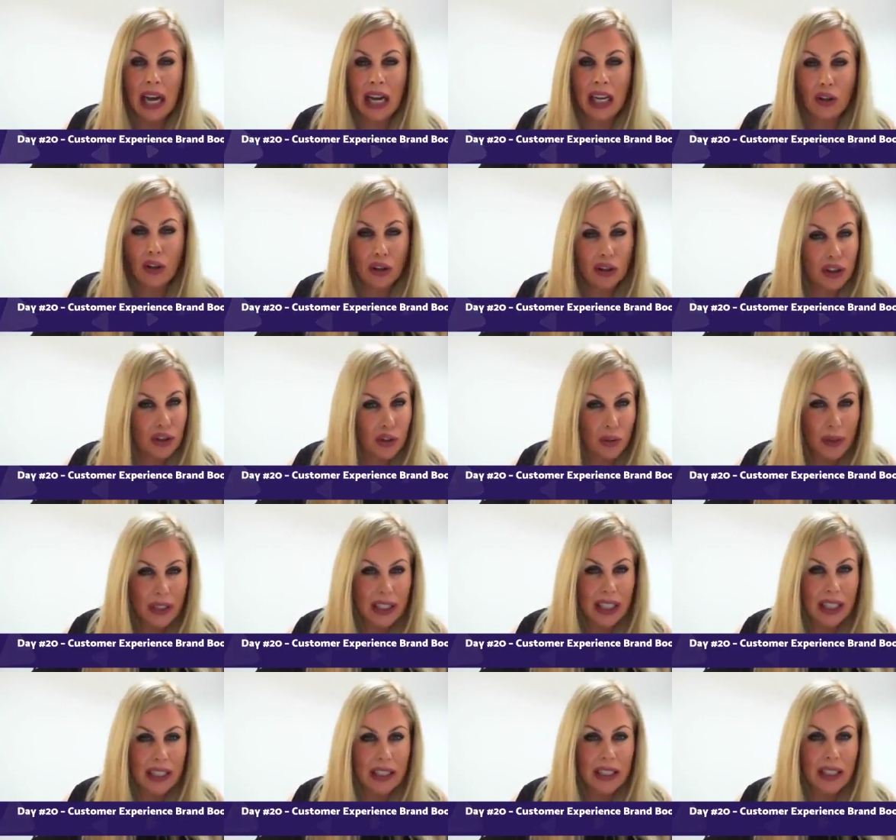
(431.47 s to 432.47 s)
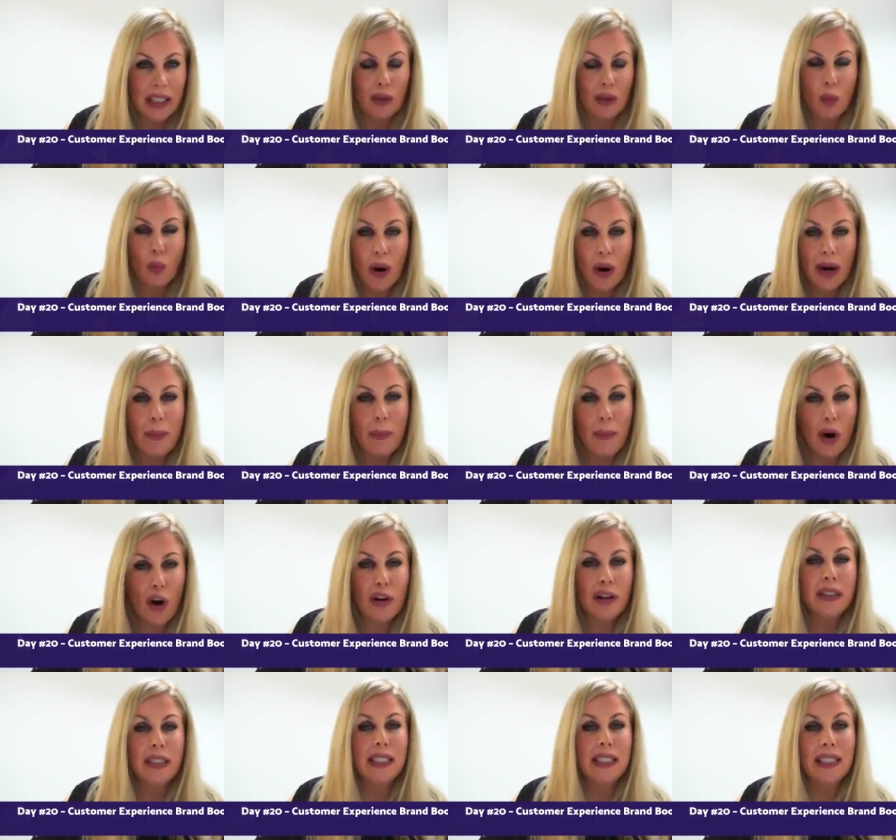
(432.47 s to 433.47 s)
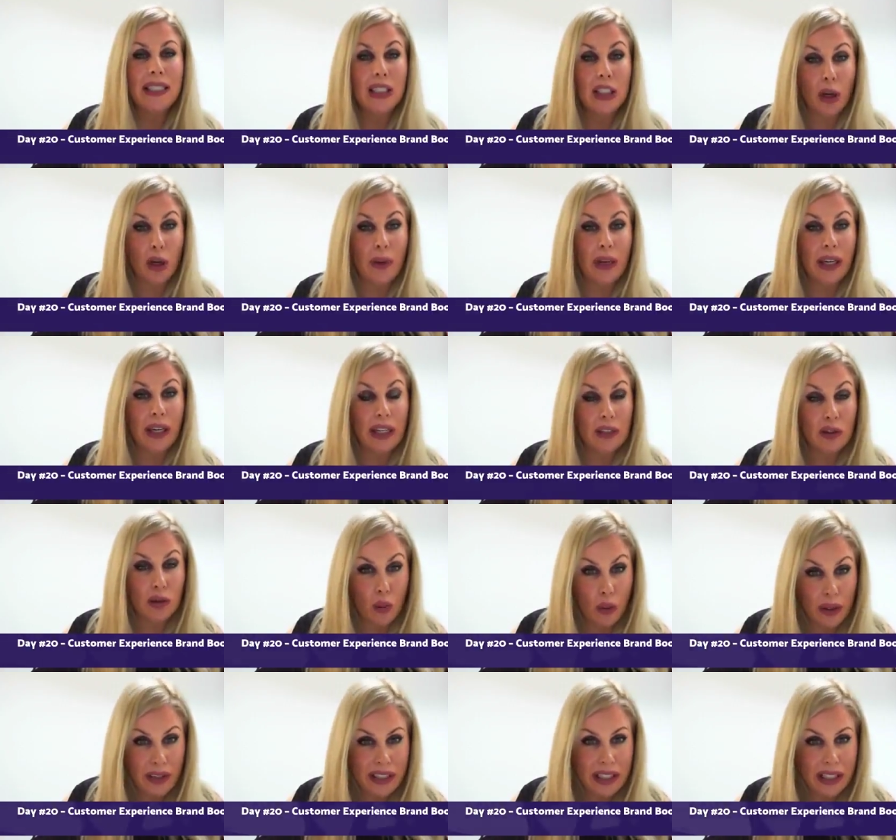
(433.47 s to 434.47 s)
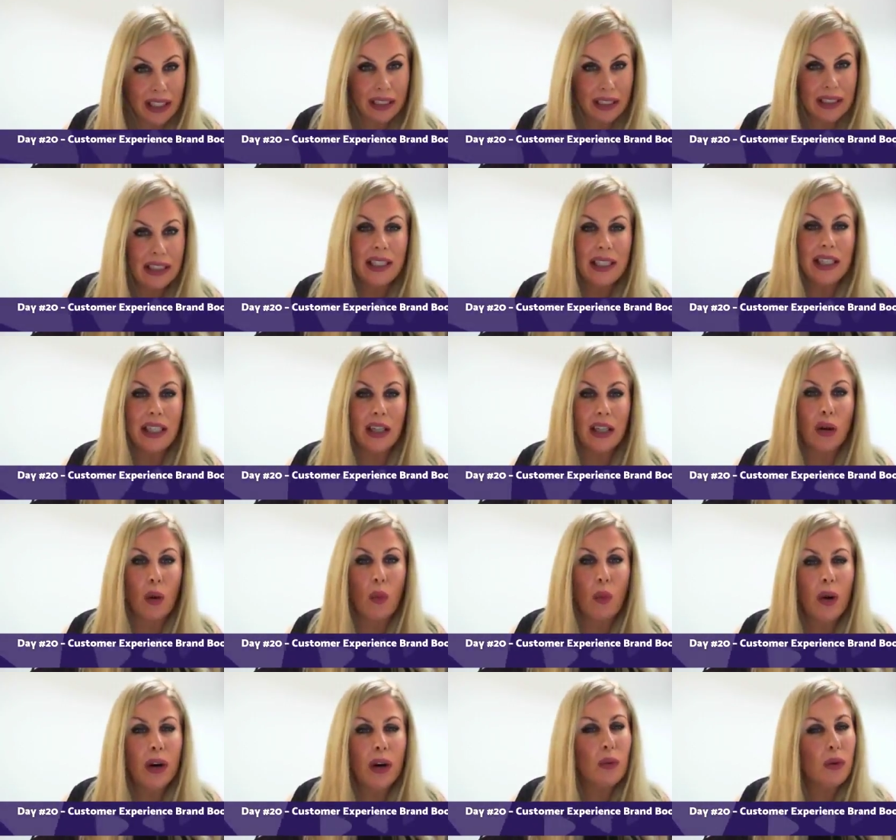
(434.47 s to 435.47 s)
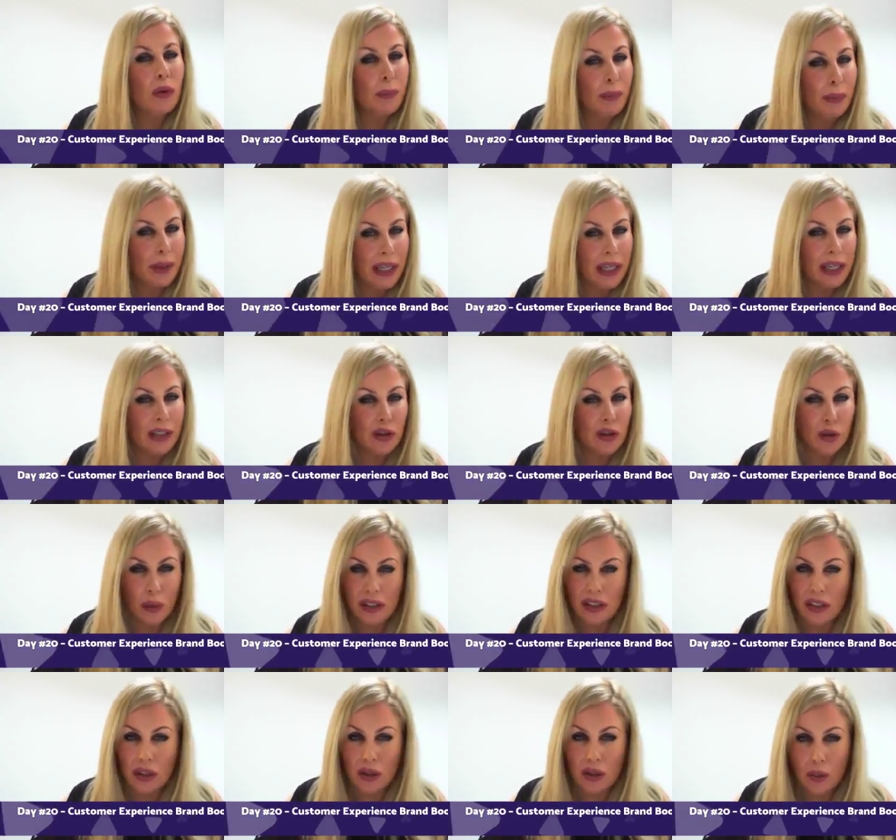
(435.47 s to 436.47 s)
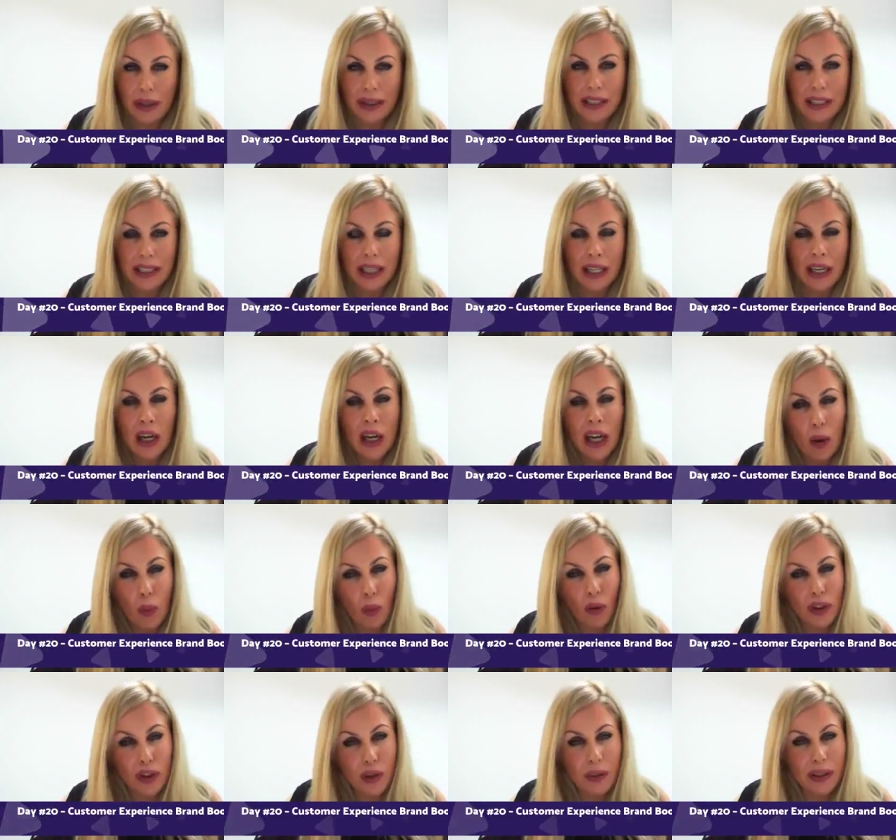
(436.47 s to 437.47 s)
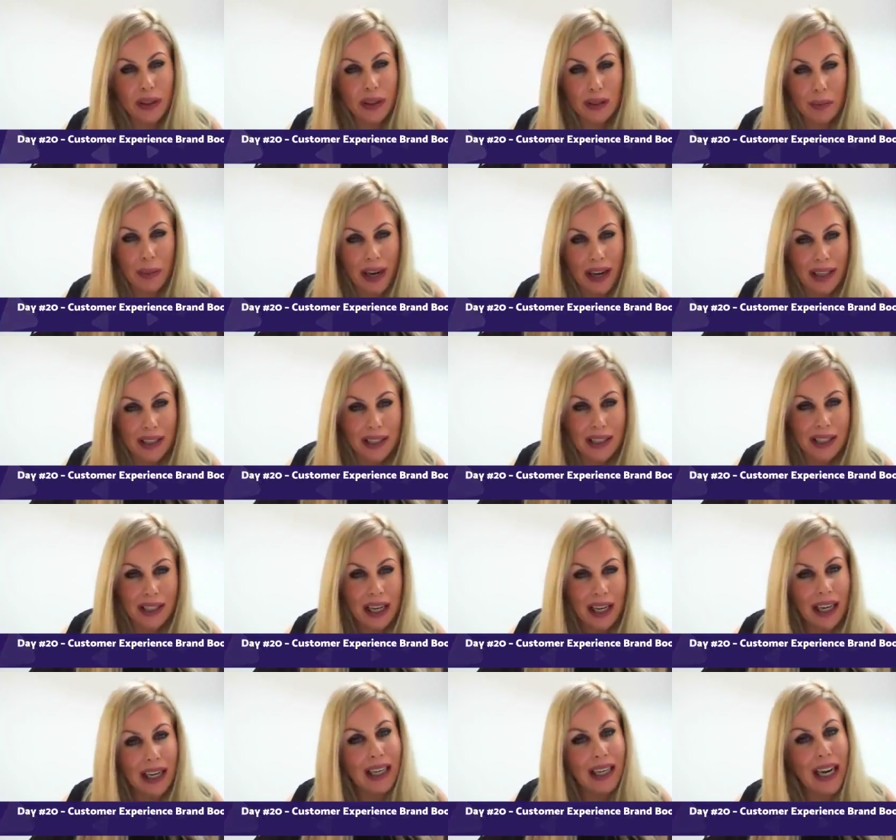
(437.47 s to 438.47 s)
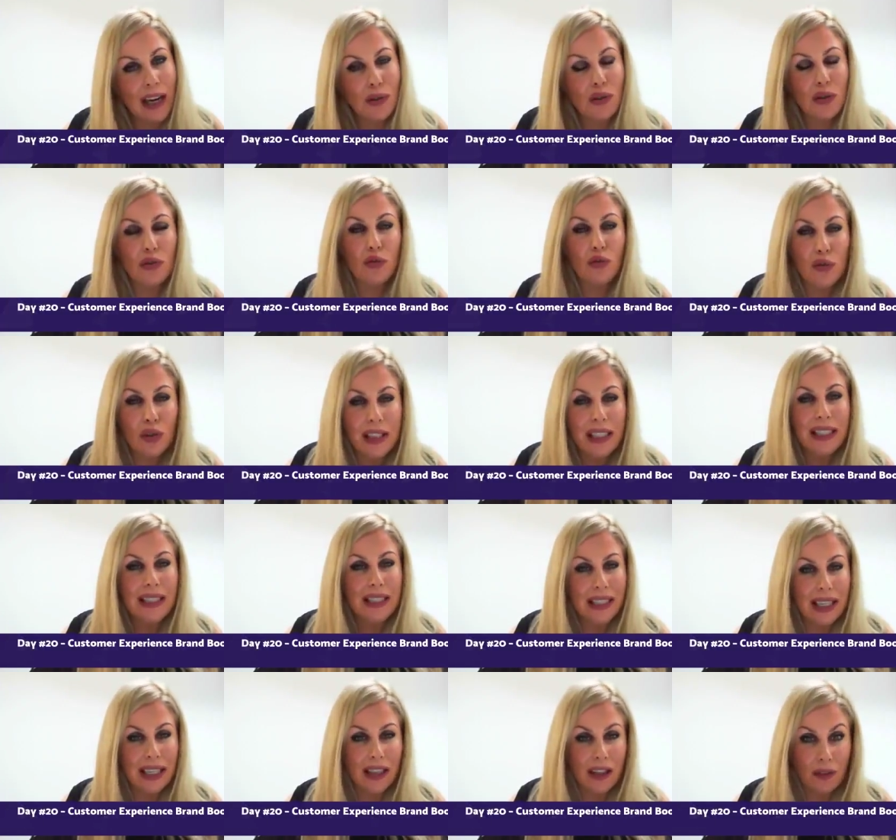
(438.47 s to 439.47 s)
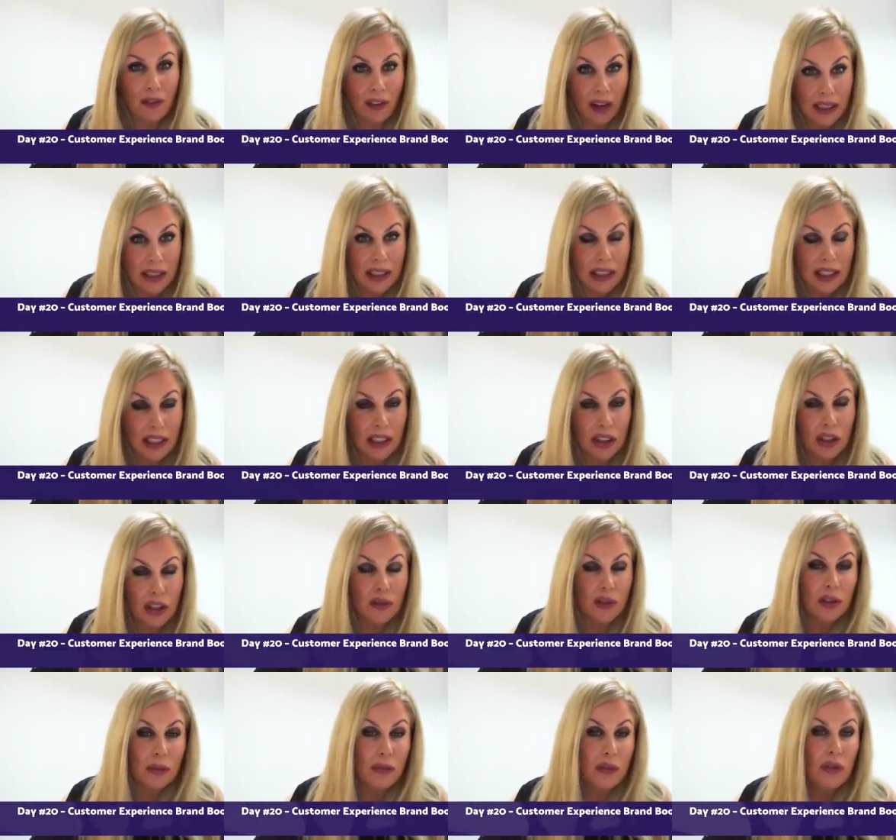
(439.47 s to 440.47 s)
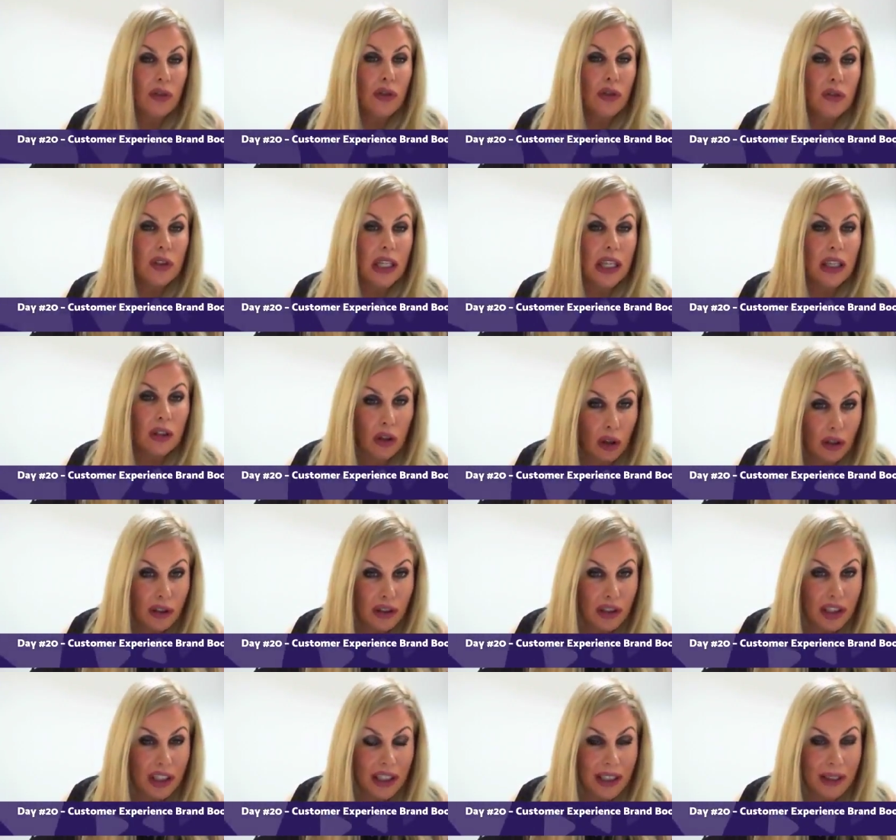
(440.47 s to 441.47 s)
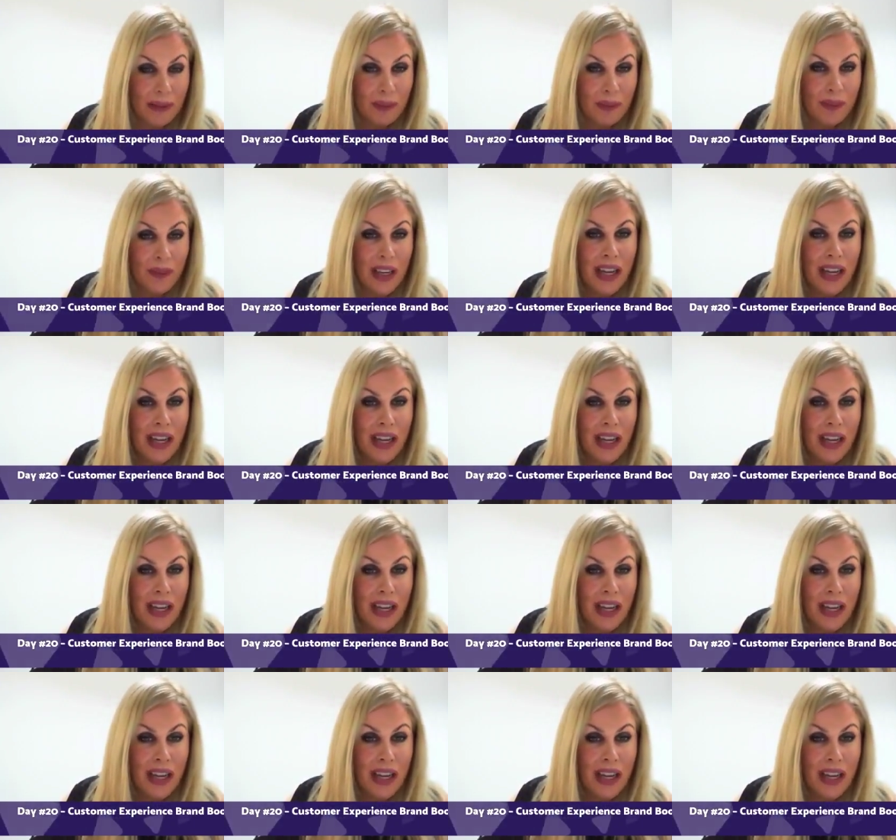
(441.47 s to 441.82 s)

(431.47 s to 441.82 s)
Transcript: and not just 2018, where marketing is going in 2019, and where we'll be in 2020, and what to expect, and how to really take advantage of some of the new technology.